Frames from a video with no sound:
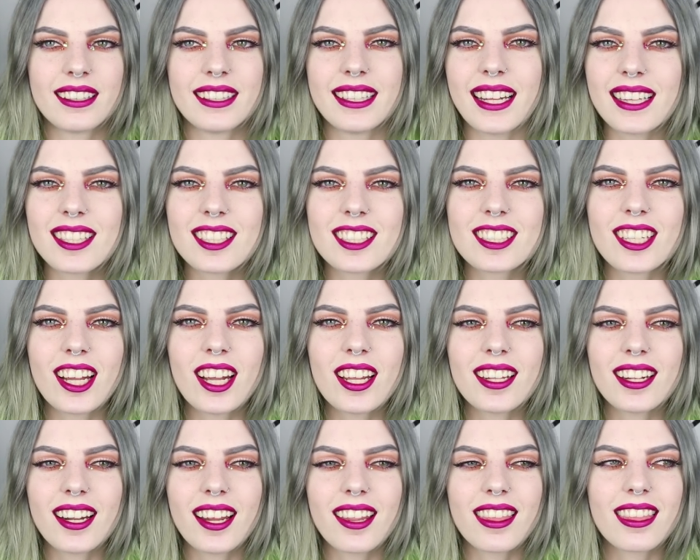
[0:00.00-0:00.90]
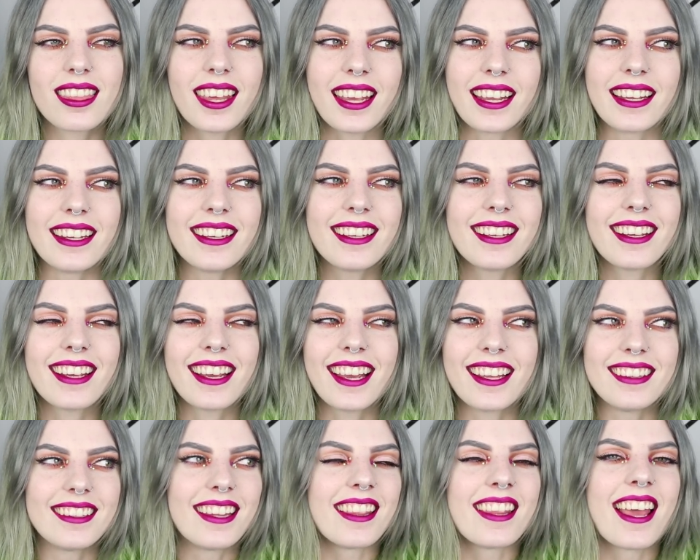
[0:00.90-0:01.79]
that's not a thing
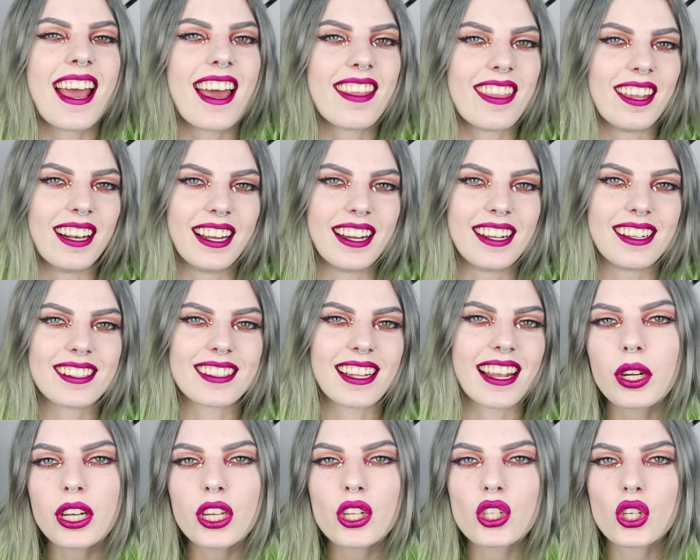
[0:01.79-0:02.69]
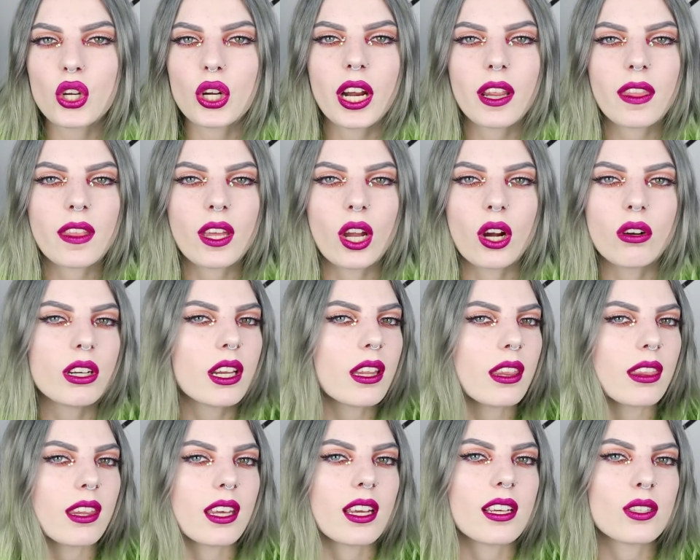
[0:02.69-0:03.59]
in the Netherlands. I'm pretty sure that the
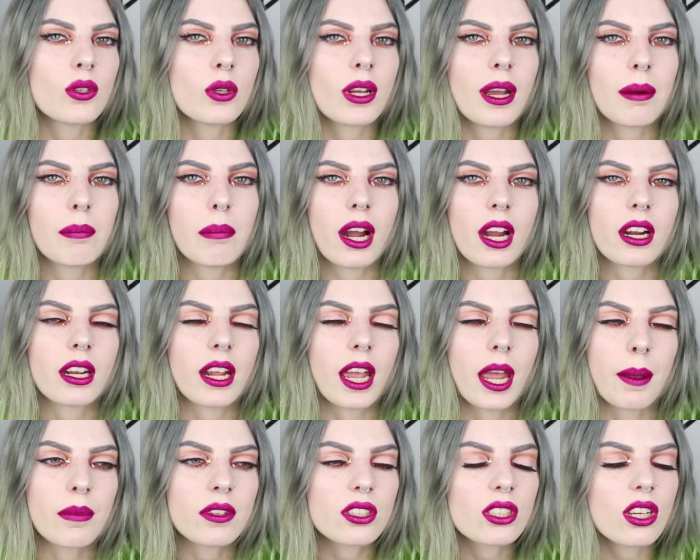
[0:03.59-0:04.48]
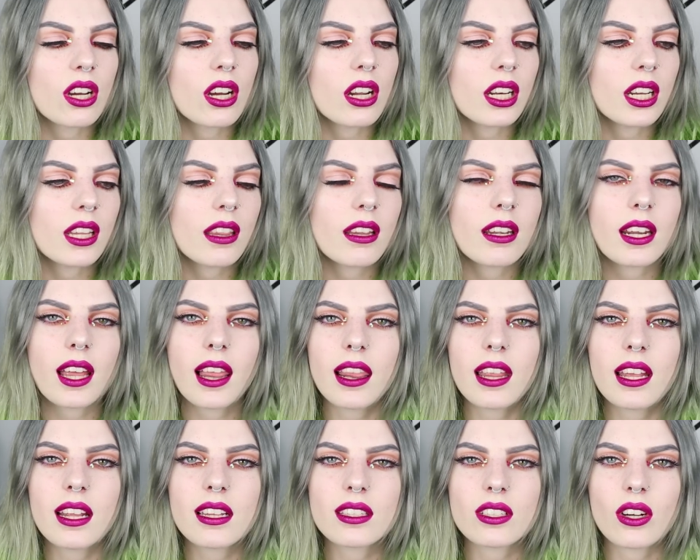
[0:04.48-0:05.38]
only things you can buy on Amazon in the
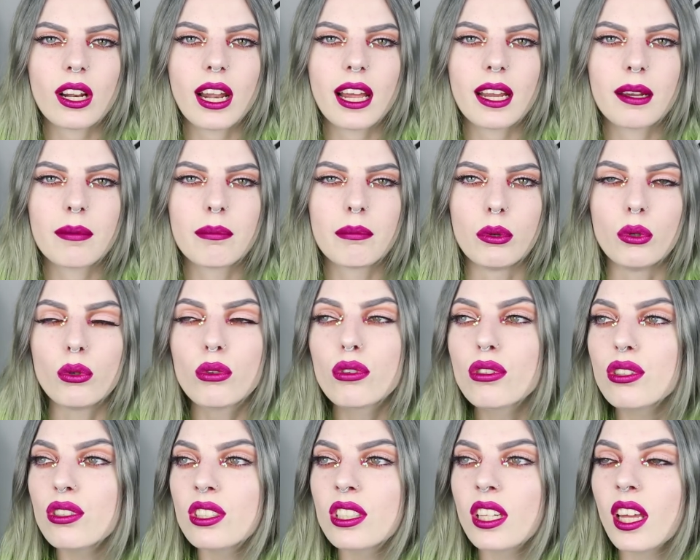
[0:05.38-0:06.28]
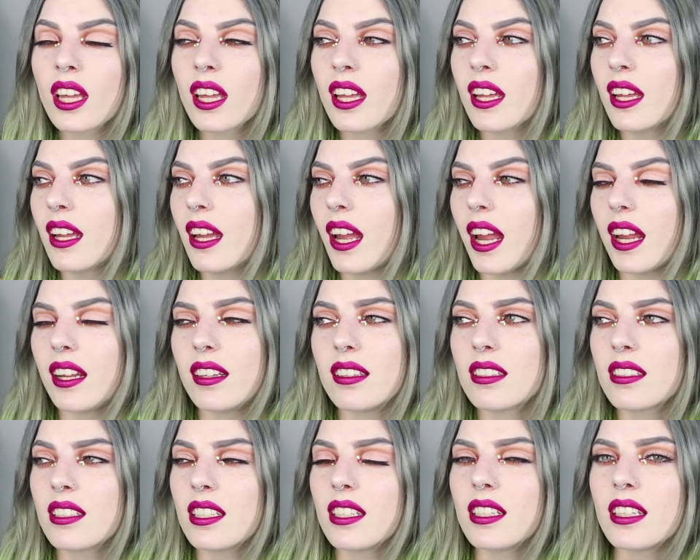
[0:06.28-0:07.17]
Netherlands are like books and
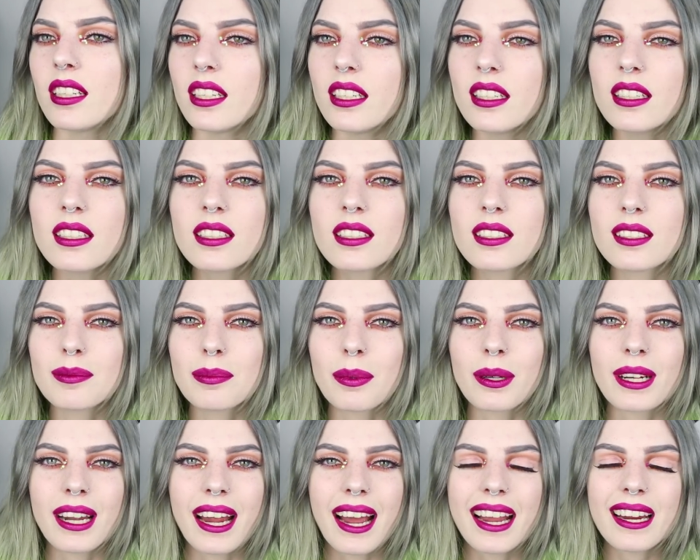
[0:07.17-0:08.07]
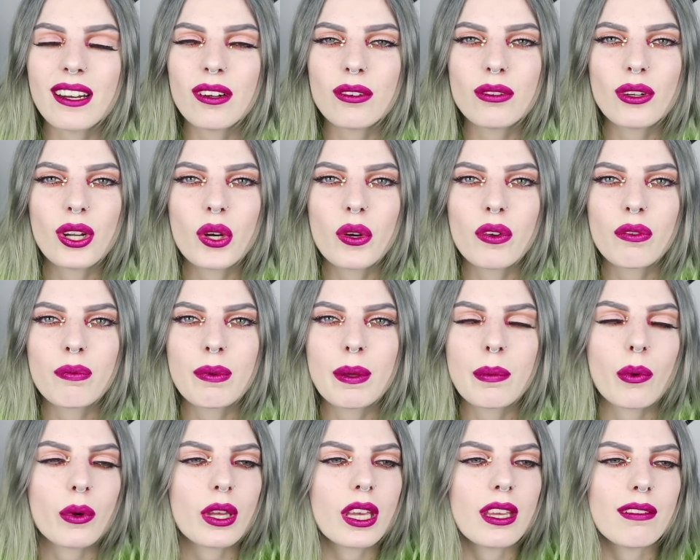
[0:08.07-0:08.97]
CDs, but I don't know if
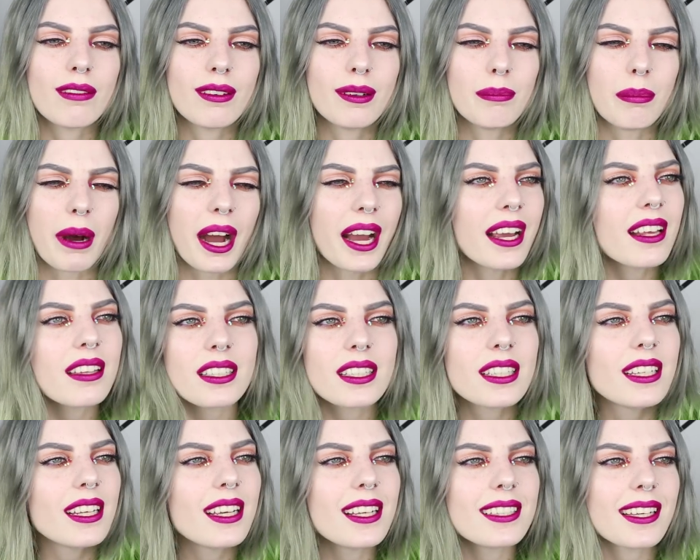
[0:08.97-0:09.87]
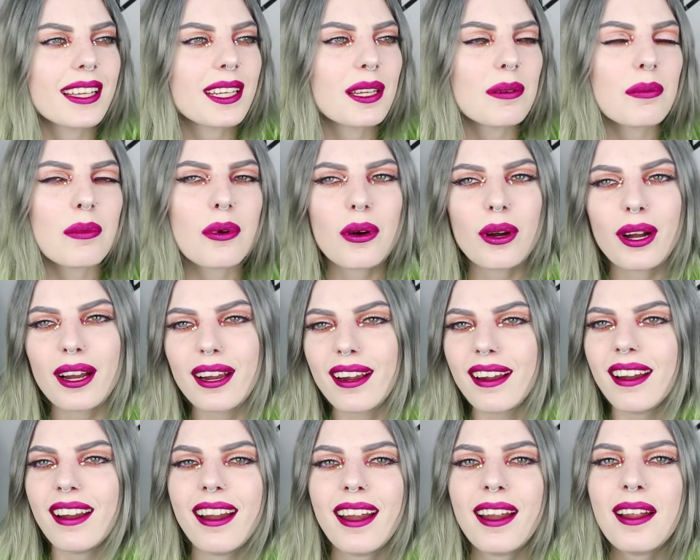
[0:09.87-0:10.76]
people even buy CDs
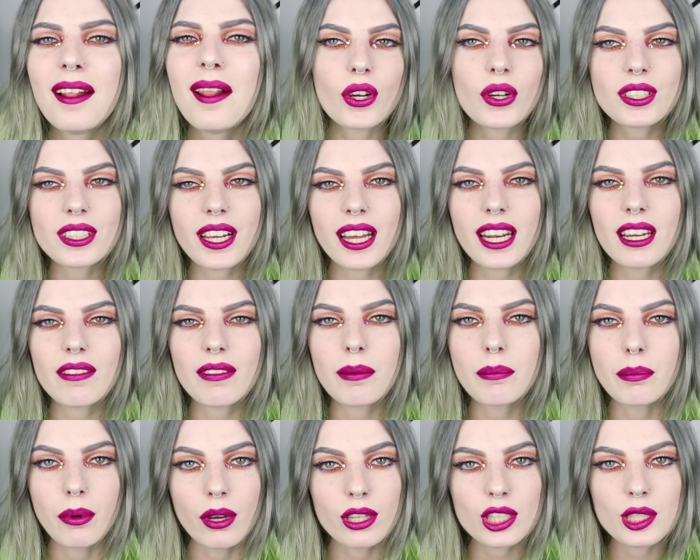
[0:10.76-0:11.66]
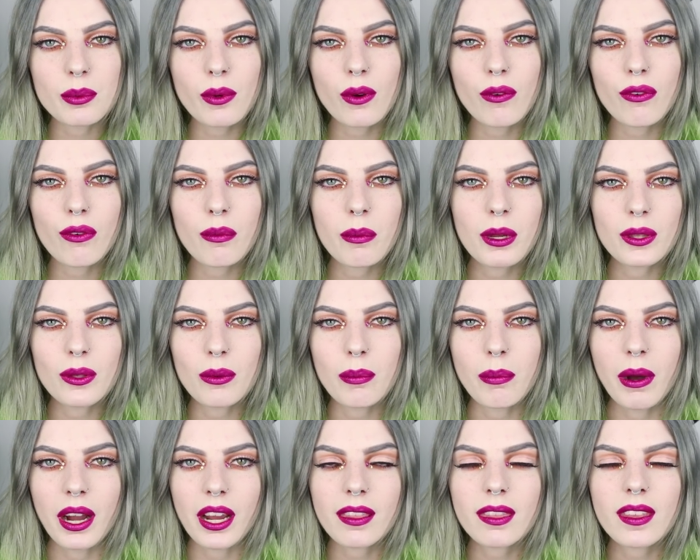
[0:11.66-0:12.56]
anymore. So it's kind of impossible for me to
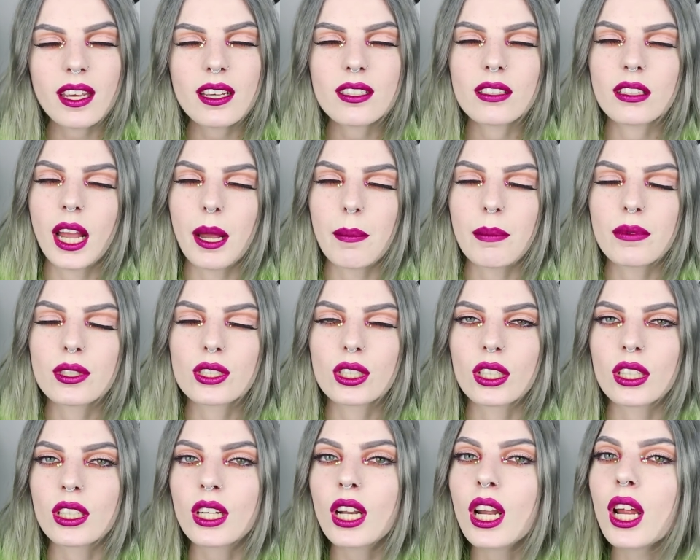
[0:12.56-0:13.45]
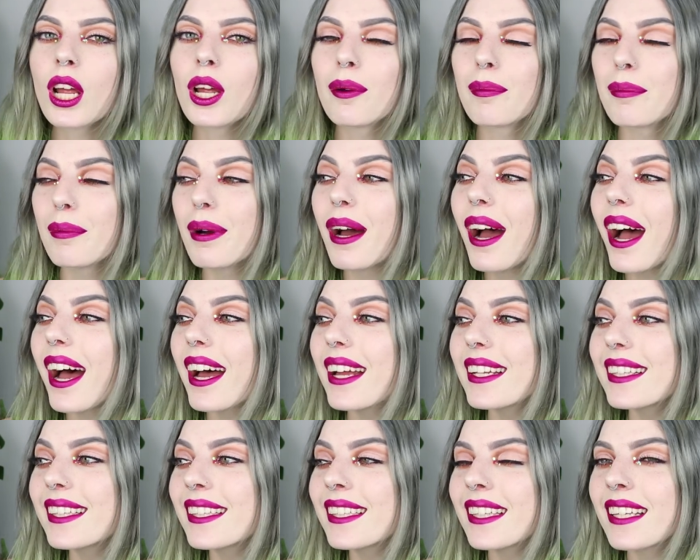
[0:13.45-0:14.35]
buy things on Amazon.
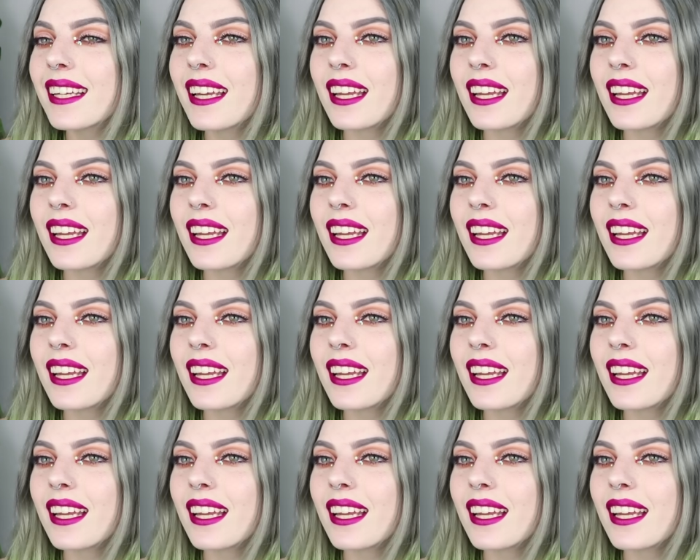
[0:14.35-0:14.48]
But